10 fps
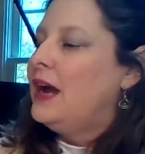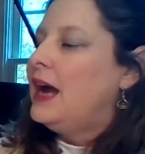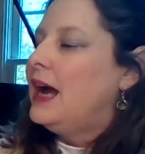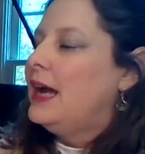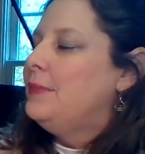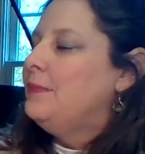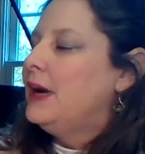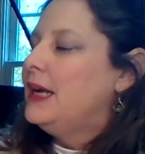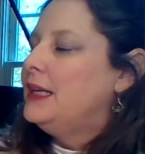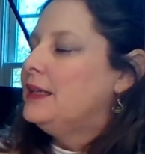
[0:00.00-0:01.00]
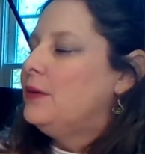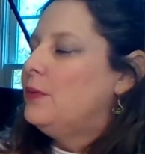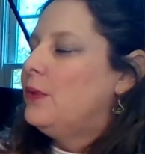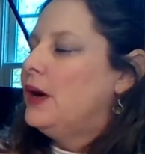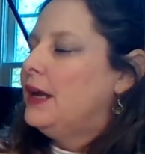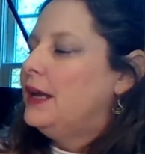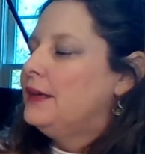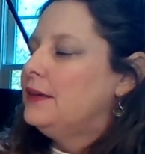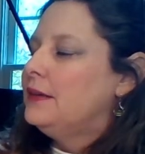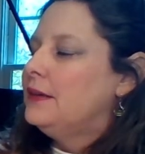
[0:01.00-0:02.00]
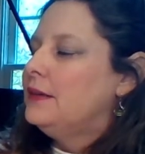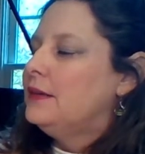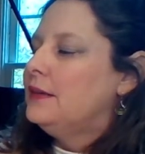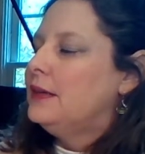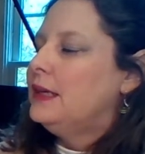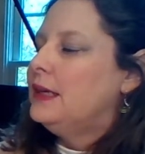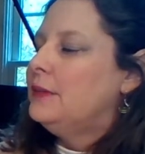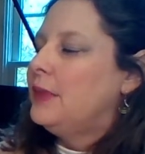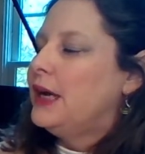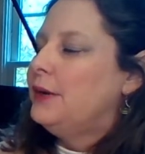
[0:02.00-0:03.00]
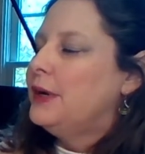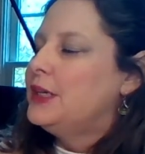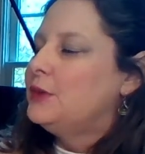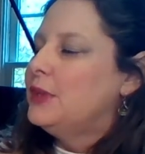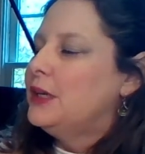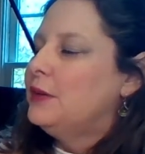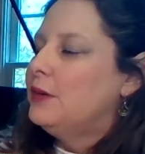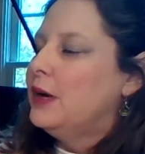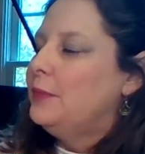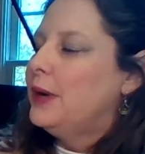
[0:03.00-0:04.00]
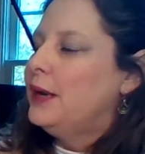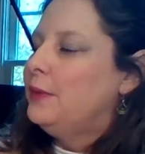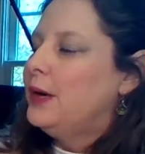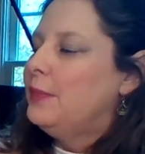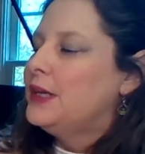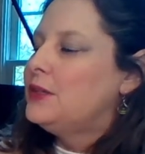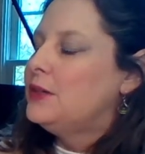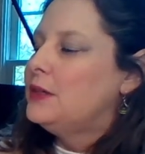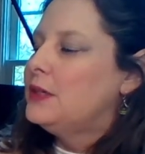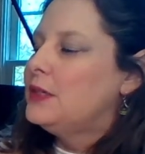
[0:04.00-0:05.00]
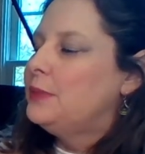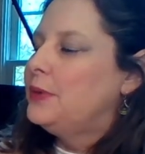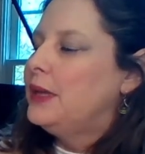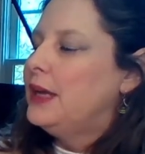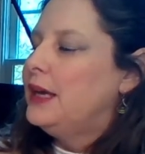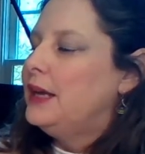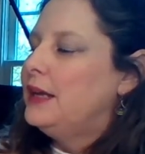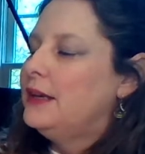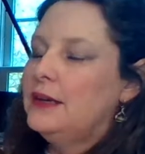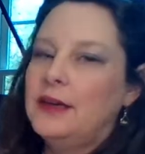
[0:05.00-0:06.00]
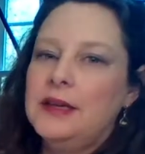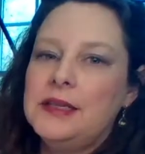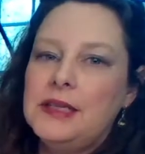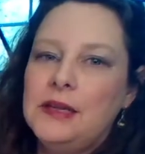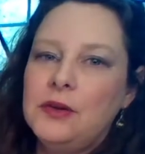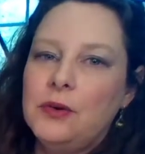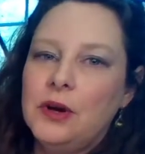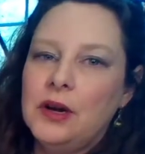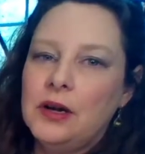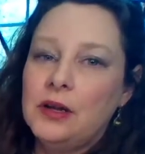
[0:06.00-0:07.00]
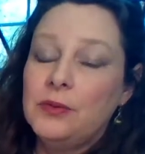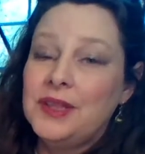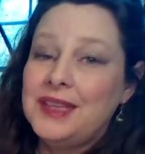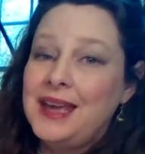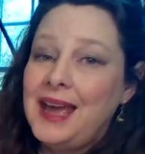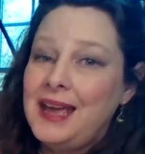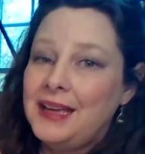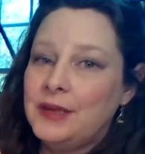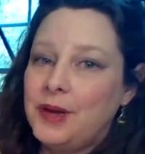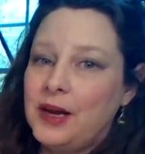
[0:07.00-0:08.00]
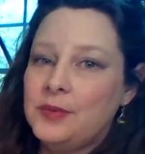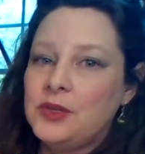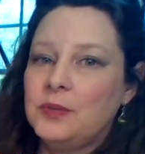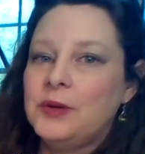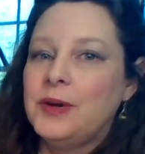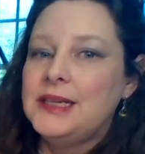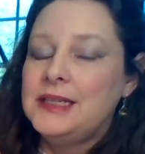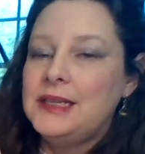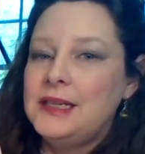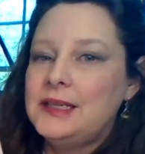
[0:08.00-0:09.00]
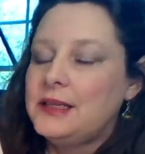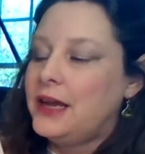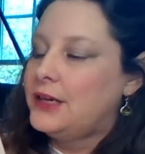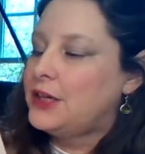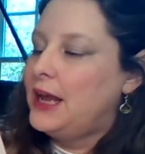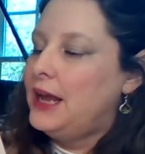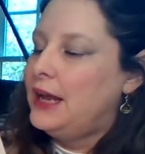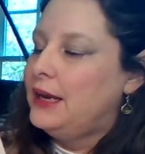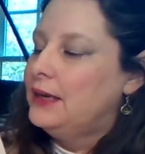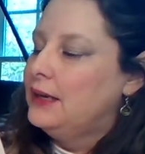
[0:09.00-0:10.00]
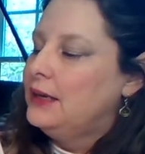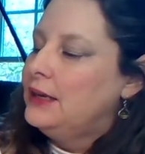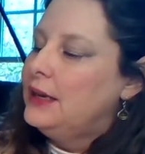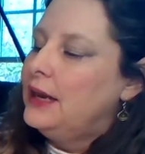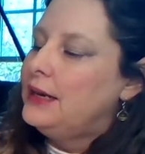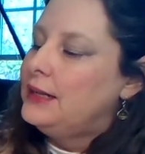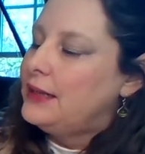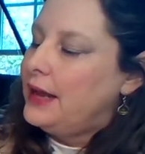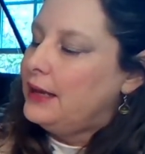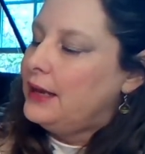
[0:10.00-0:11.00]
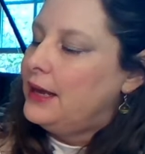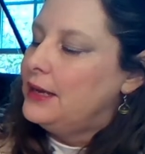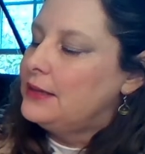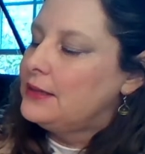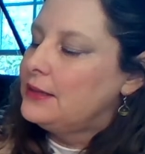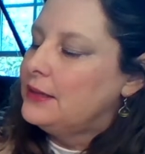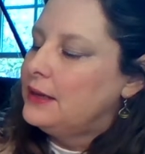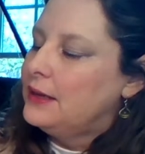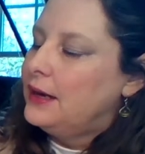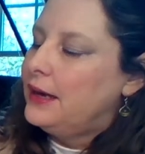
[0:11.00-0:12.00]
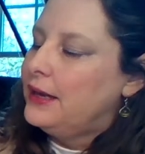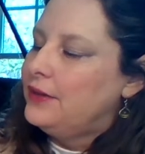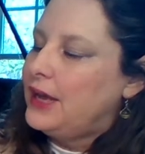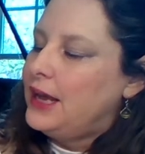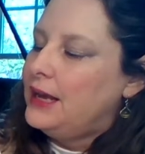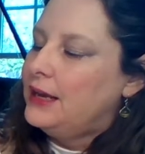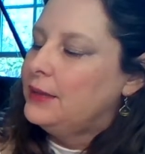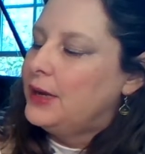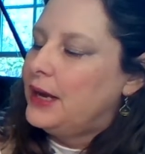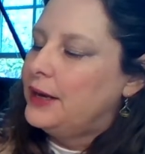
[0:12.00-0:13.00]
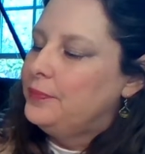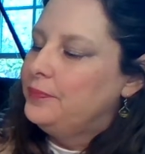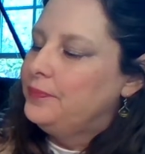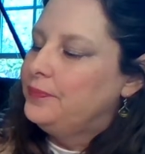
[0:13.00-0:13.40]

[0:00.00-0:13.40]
I might want in my arrangement, or I might want my student to play a D chord with the A on the bottom. So I'm going to write D/A. And in that case, I have A on the bottom.